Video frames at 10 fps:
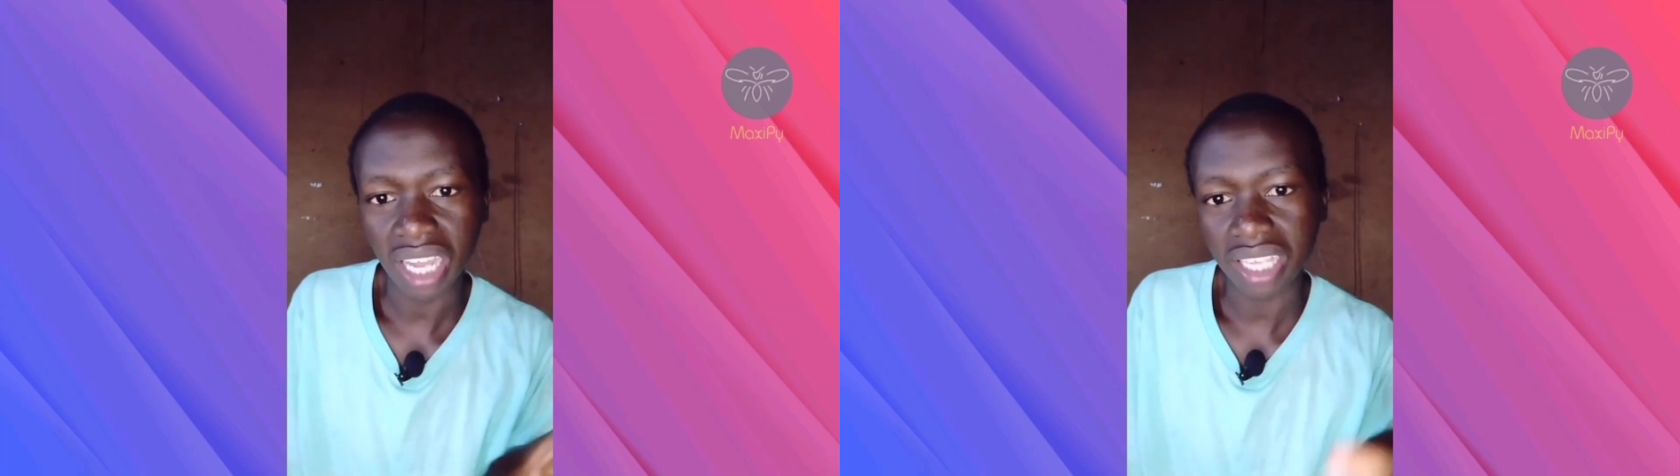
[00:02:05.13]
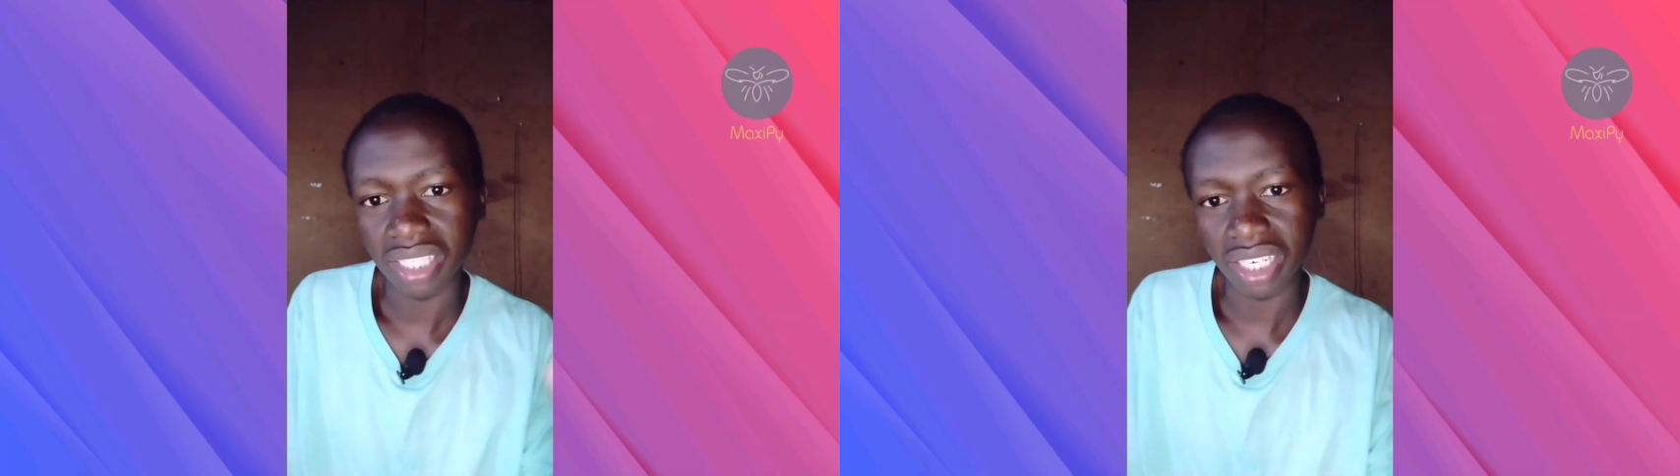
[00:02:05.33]

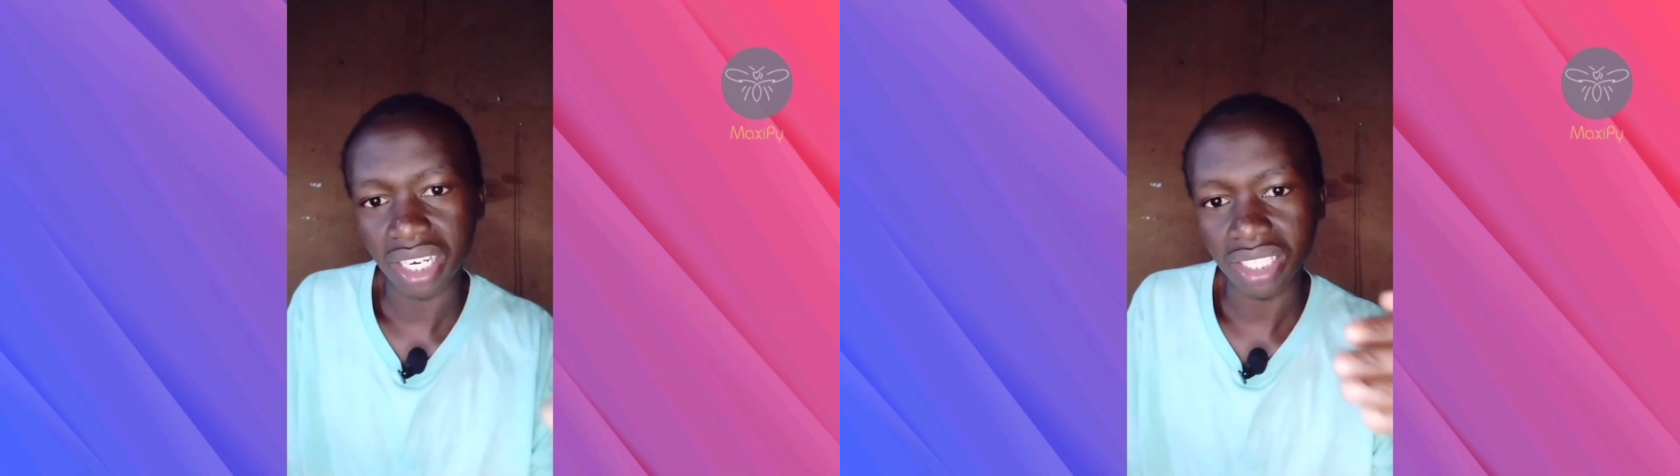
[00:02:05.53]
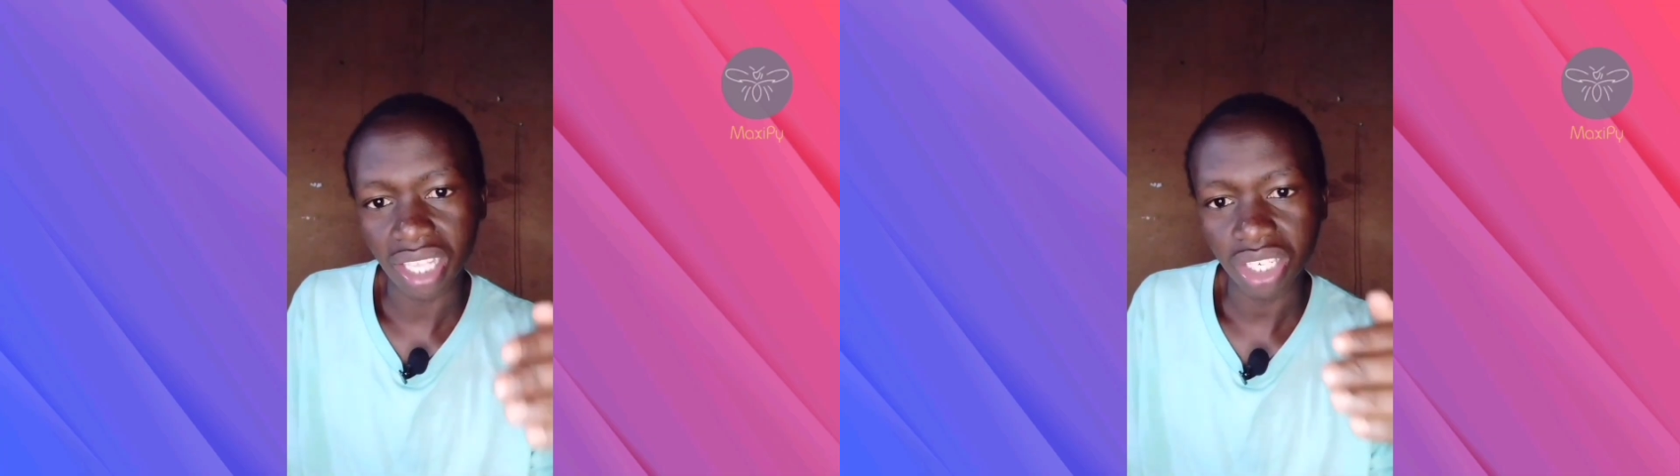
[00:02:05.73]
as the
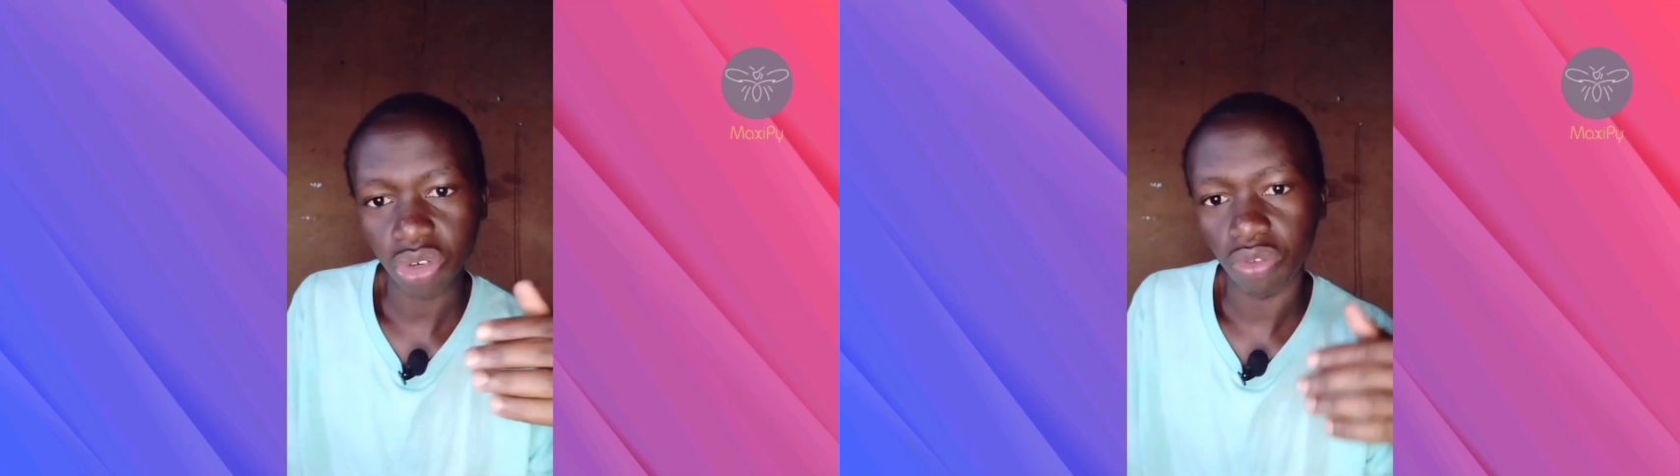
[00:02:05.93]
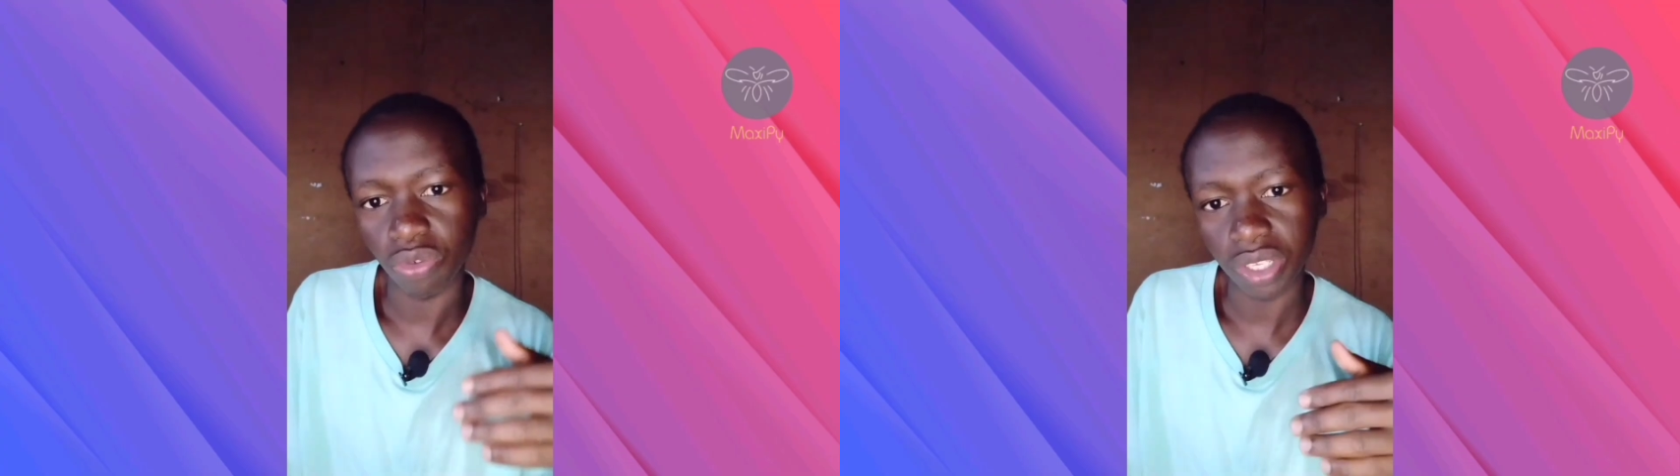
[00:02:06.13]

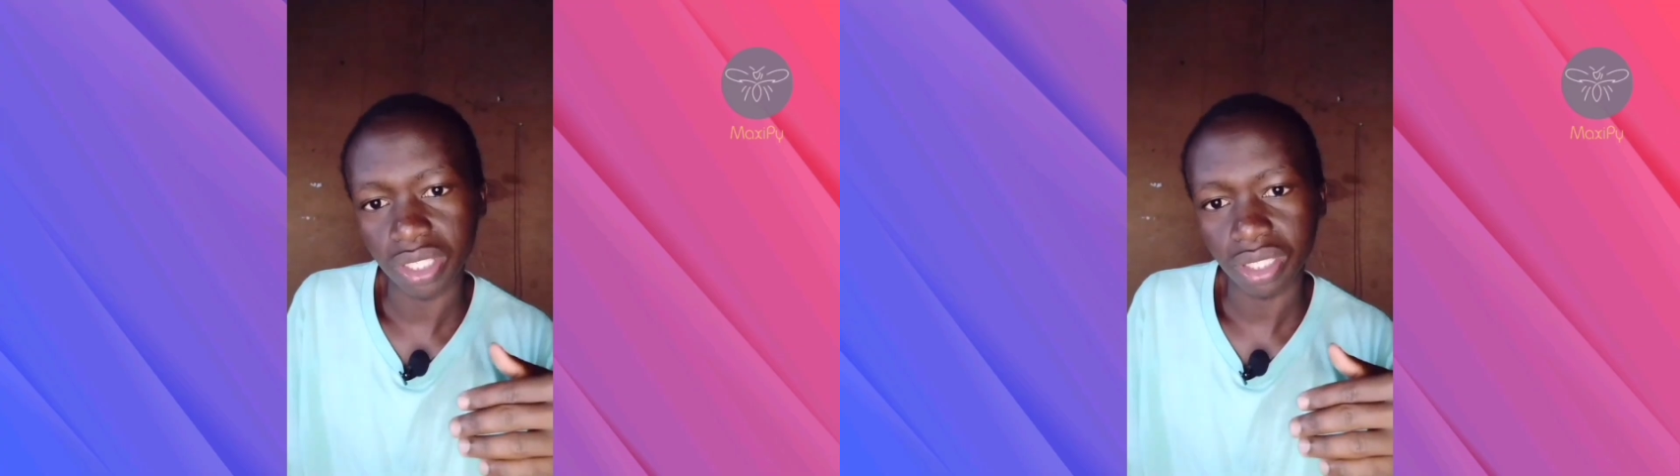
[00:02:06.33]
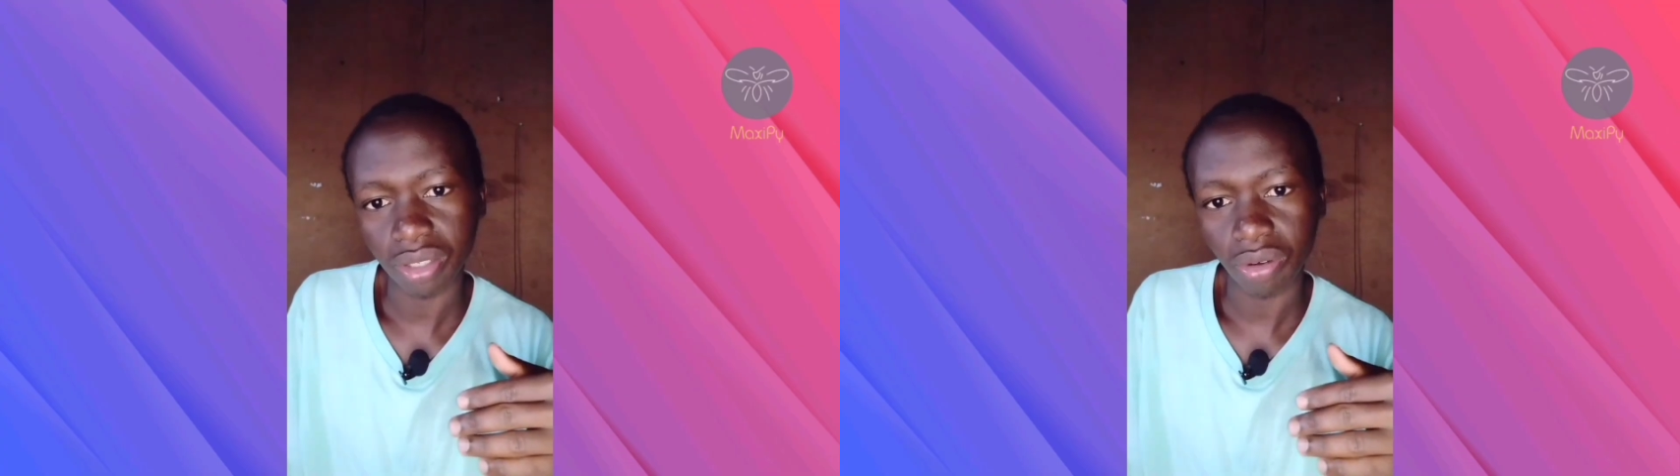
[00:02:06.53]
transaction
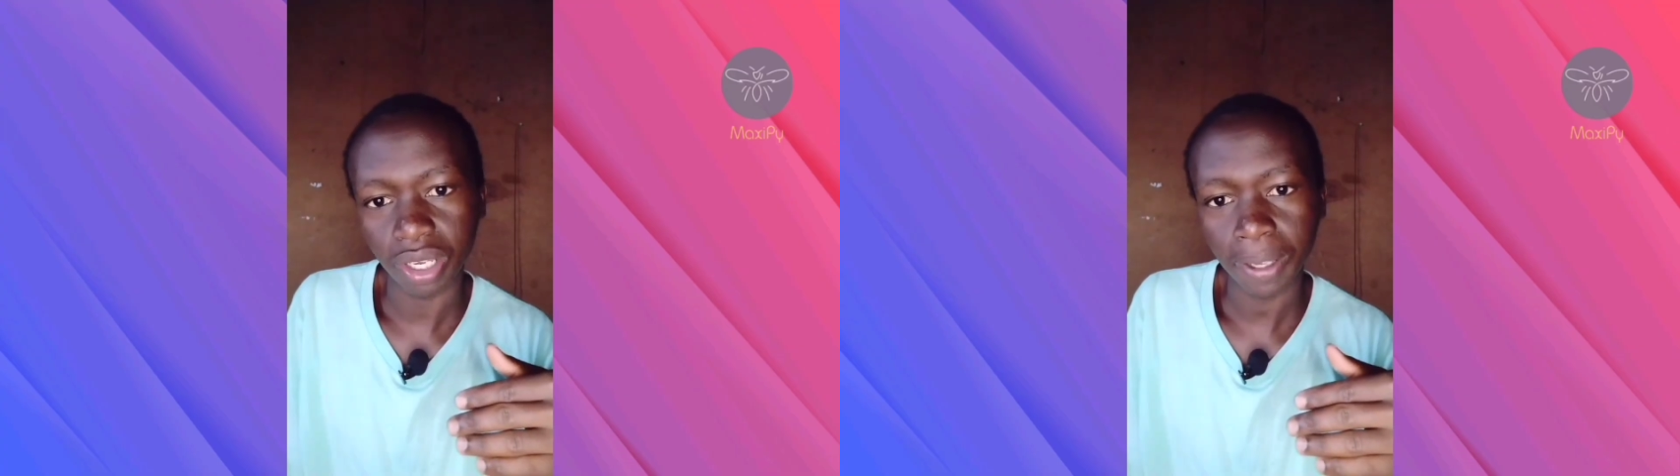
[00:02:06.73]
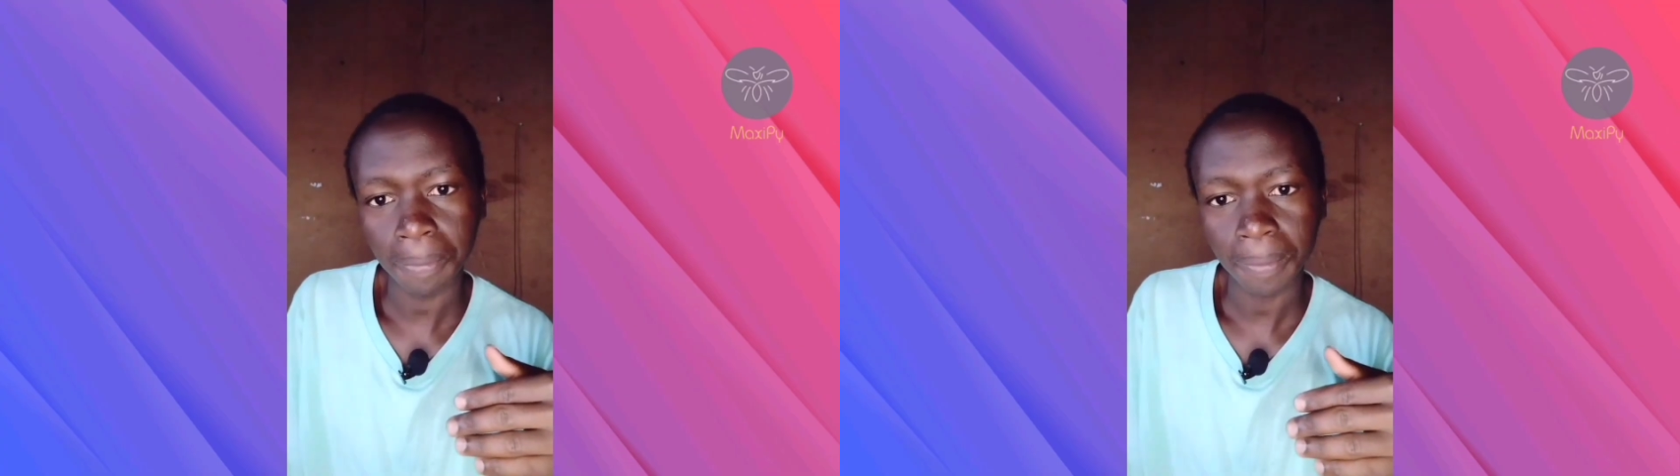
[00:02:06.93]
fees,
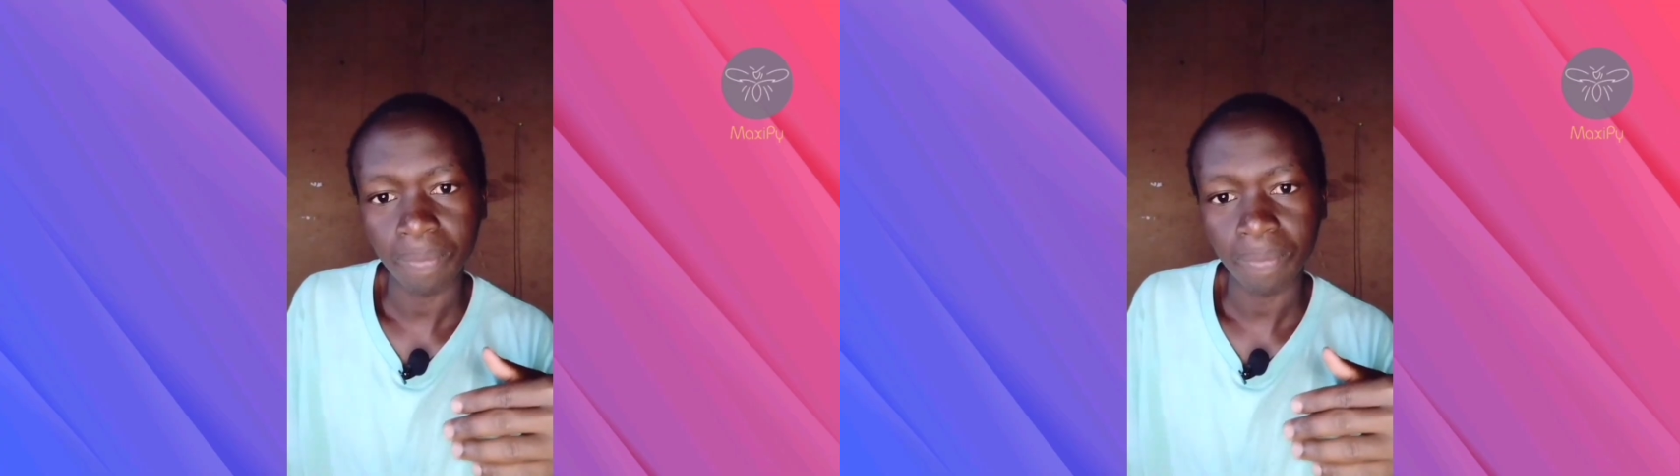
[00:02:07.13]
okay?